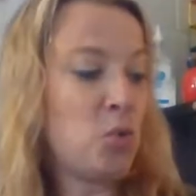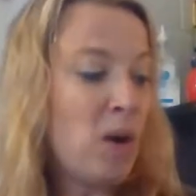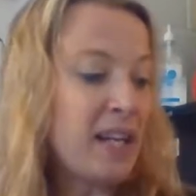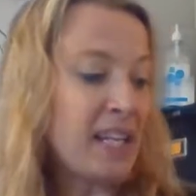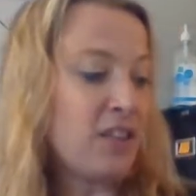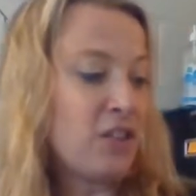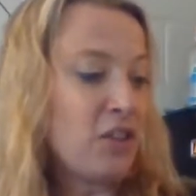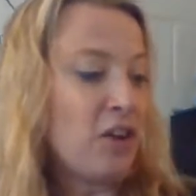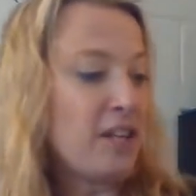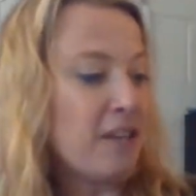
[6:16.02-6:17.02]
20,
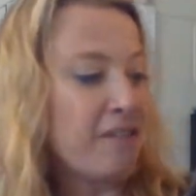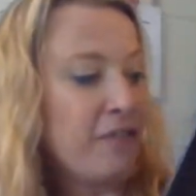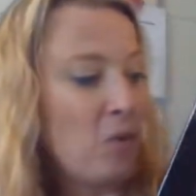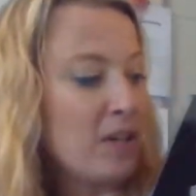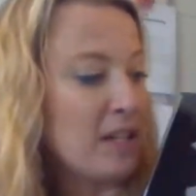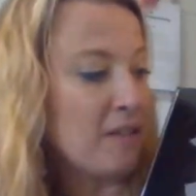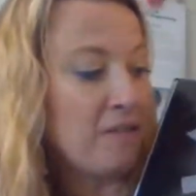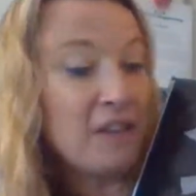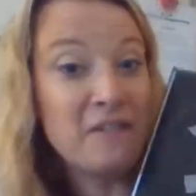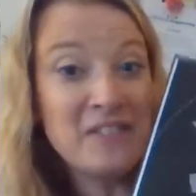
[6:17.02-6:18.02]
30, 40,
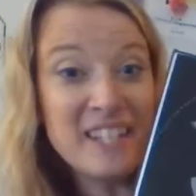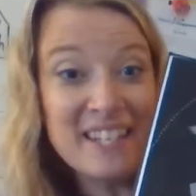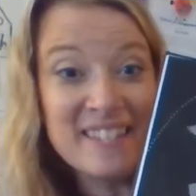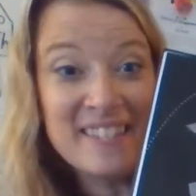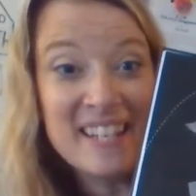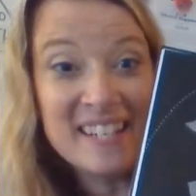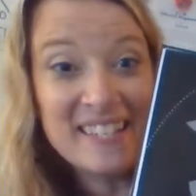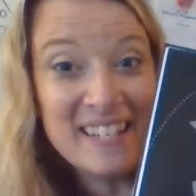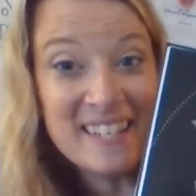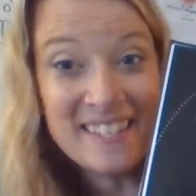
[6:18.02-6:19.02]
50,
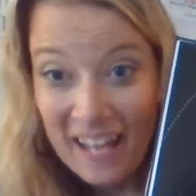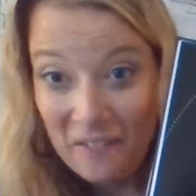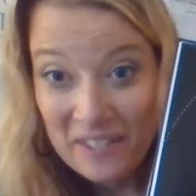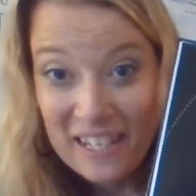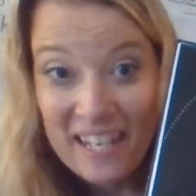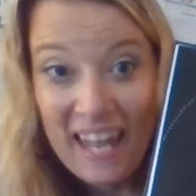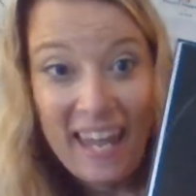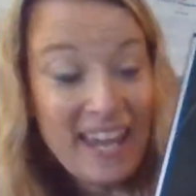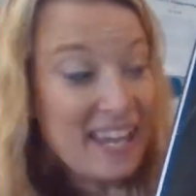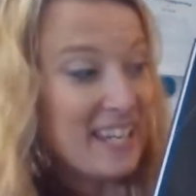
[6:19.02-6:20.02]
60, 70,
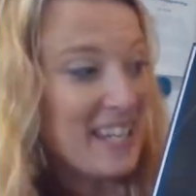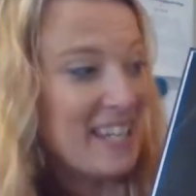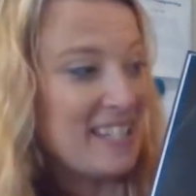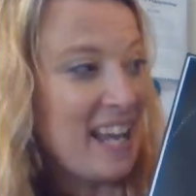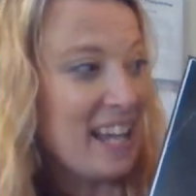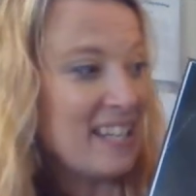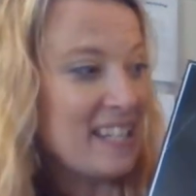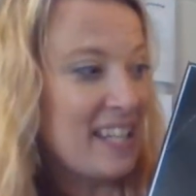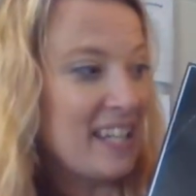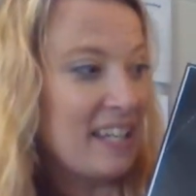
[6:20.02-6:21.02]
80,
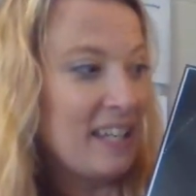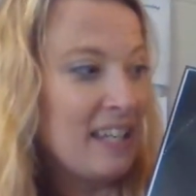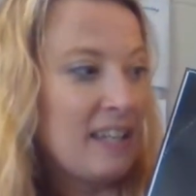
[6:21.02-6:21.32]
90.